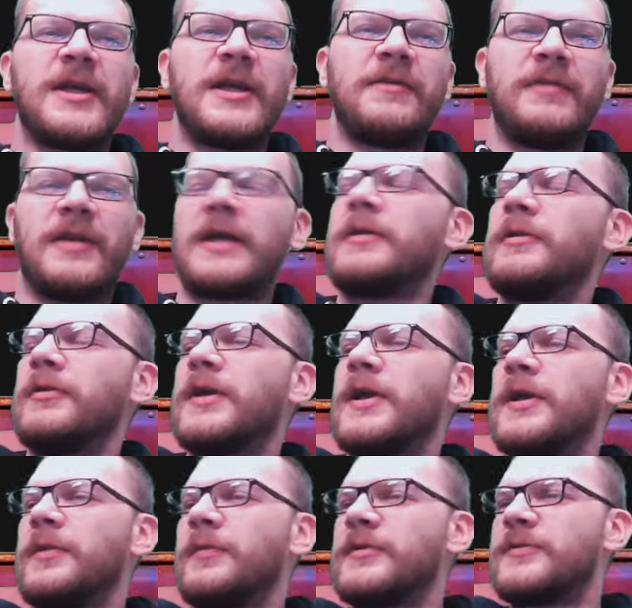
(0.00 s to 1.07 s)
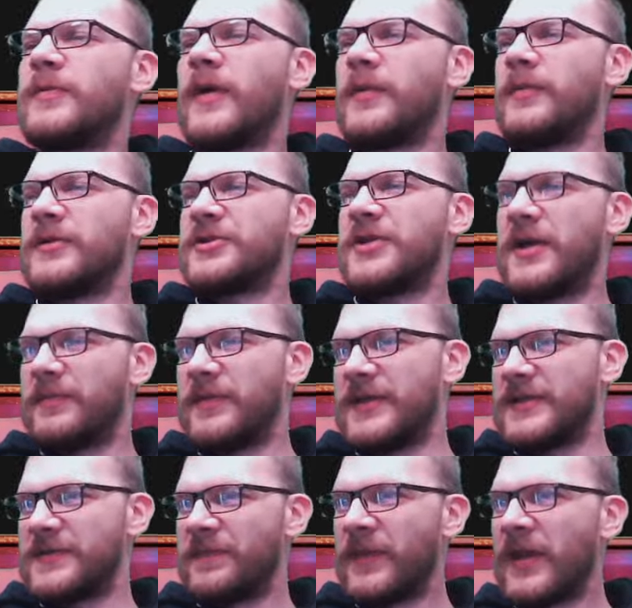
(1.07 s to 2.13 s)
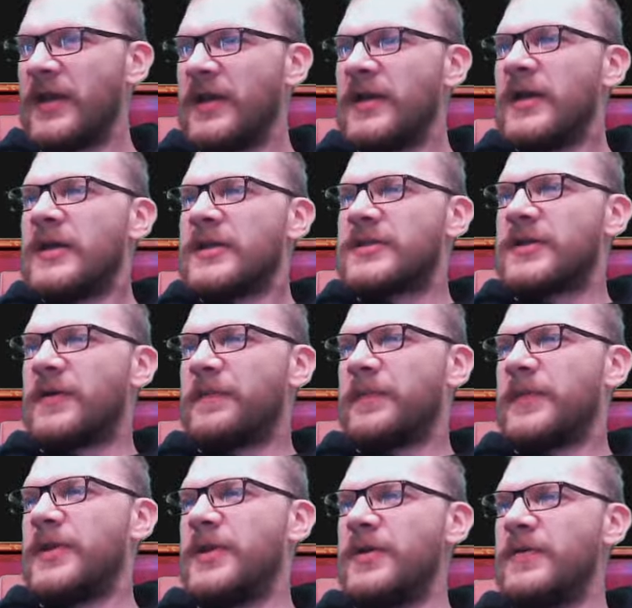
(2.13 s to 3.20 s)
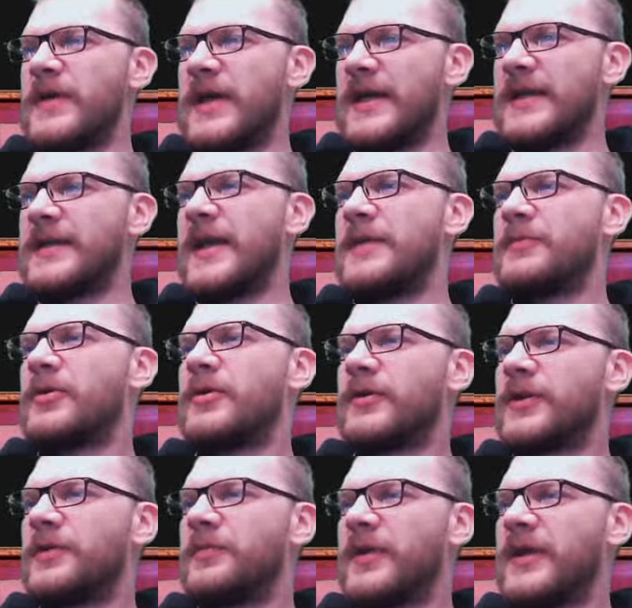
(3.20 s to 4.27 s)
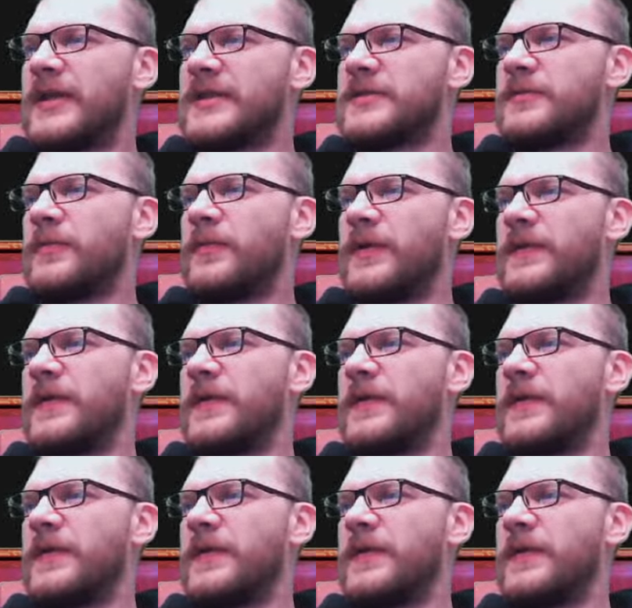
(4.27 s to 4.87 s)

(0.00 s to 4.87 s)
kind of like looking at the most viable champions. So, new endgame content begins with